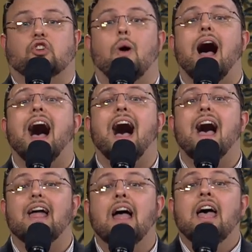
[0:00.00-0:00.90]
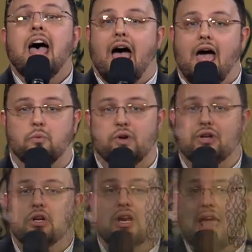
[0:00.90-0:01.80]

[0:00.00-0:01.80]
cry, and we'll